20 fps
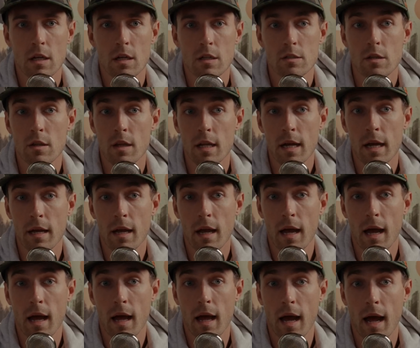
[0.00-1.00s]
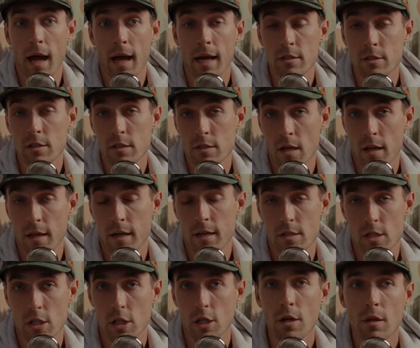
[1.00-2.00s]
So then I actually saw that
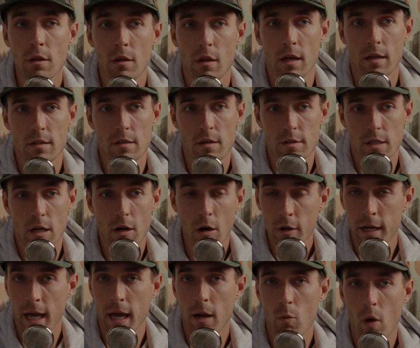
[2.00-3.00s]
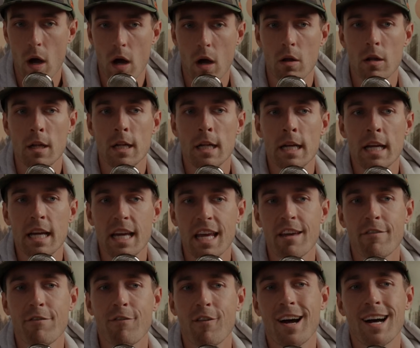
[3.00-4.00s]
as a good thing because I was like, okay, well,
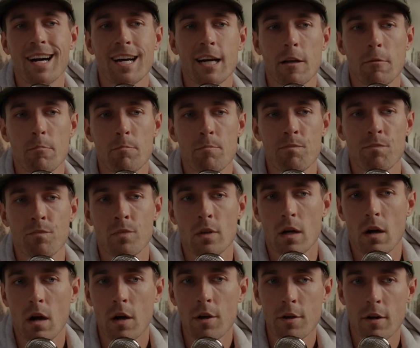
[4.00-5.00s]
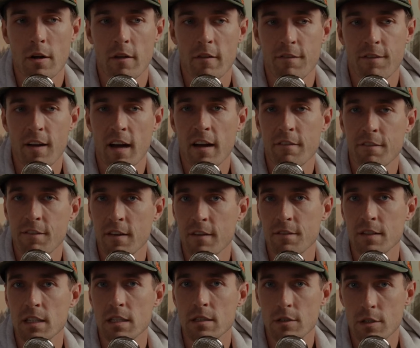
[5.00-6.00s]
if I'm under
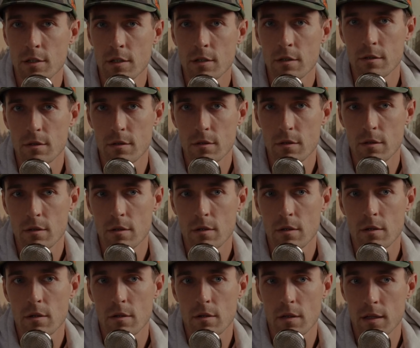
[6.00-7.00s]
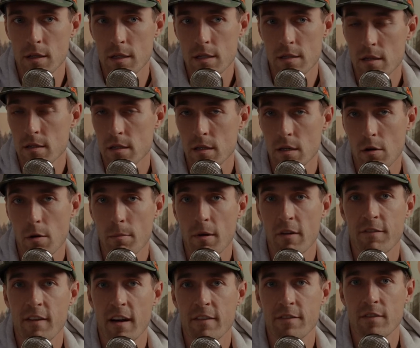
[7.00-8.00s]
5:52, and this doesn't go
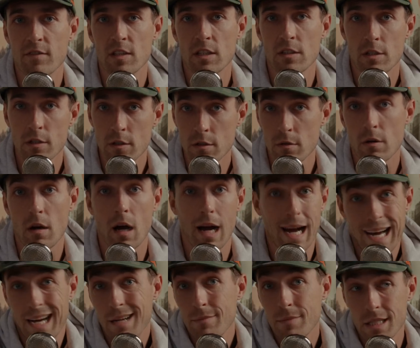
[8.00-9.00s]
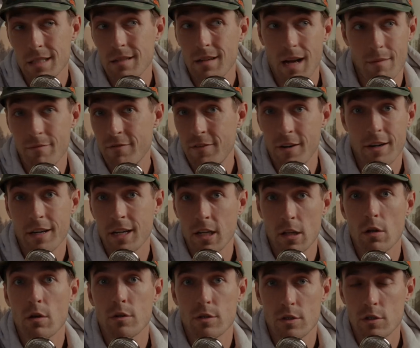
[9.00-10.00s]
above 5:52, I'm very
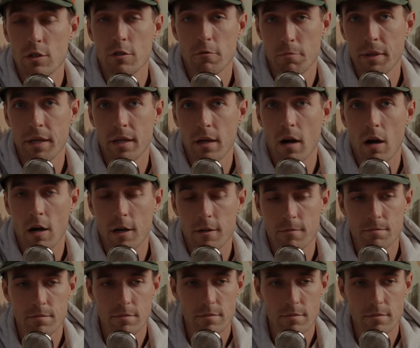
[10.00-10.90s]
close to PR.